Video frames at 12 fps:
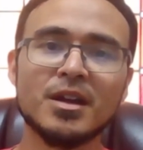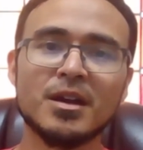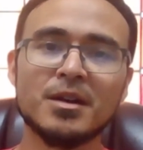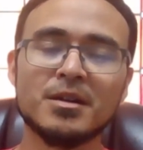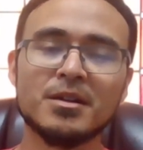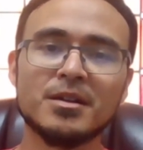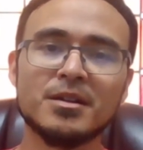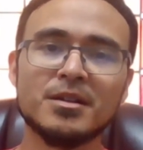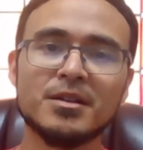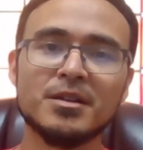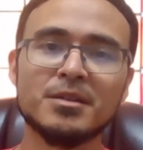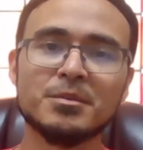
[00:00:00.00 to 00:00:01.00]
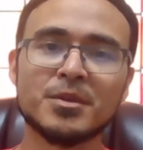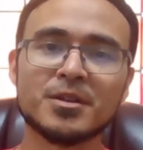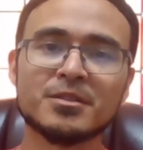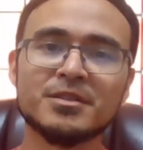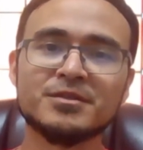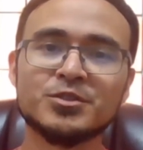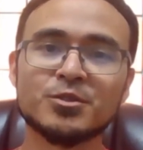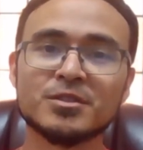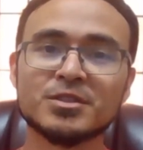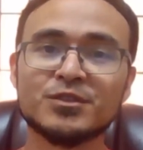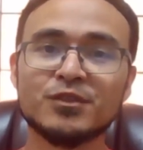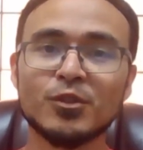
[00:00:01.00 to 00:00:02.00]
uh, murder of
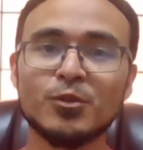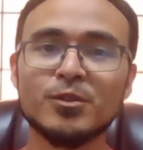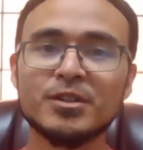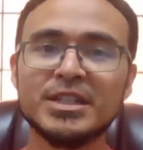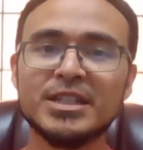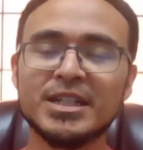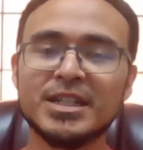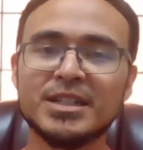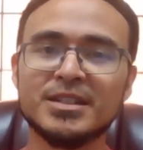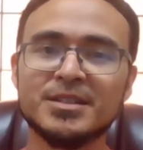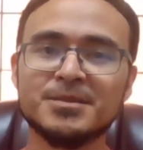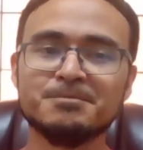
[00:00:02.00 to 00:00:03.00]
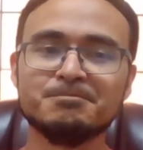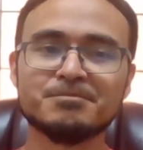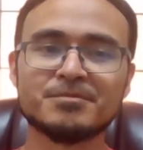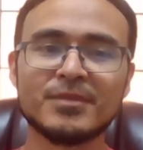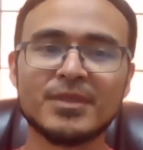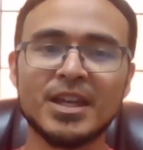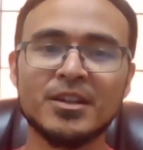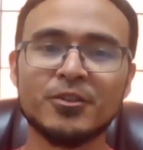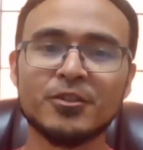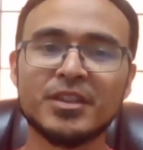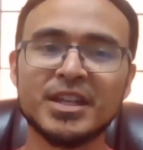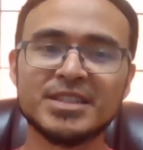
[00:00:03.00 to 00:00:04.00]
George Floyd and, um, and other
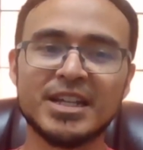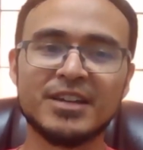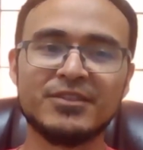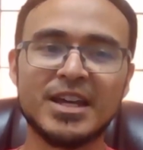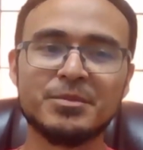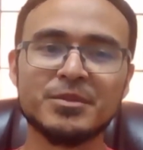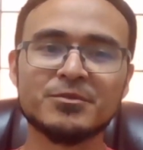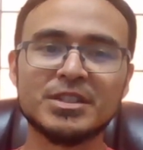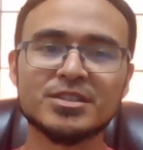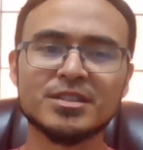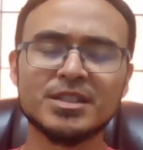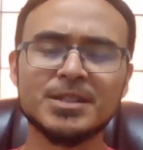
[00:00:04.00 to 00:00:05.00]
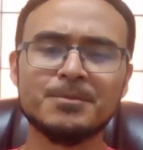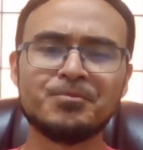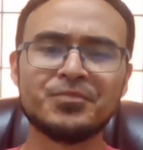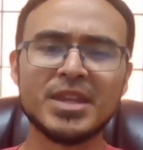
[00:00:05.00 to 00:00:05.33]
things that have happened recently.